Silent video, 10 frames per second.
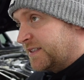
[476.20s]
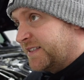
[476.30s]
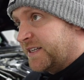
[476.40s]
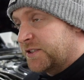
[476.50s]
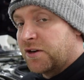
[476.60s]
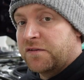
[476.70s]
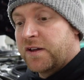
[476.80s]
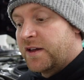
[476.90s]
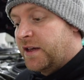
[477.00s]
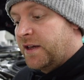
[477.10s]
ticked off,
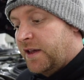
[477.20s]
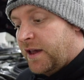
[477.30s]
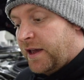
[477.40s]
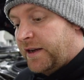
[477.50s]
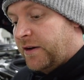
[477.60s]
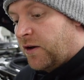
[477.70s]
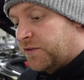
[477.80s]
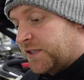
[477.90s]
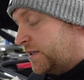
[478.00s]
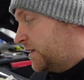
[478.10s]
and then
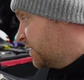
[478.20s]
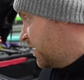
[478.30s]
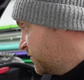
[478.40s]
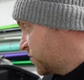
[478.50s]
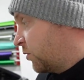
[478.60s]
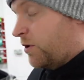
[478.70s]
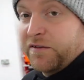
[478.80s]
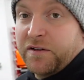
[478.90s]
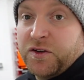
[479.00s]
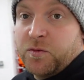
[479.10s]
obviously I've just got to
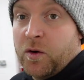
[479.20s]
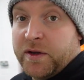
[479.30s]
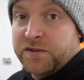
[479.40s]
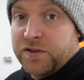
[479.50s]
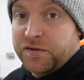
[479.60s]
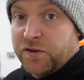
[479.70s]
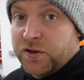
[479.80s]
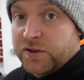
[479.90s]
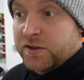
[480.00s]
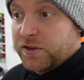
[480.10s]
wait for a few more bits for the
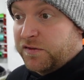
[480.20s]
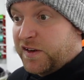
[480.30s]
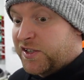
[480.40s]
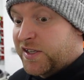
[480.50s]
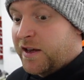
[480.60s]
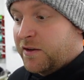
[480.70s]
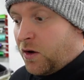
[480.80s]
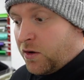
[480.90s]
front to finish that.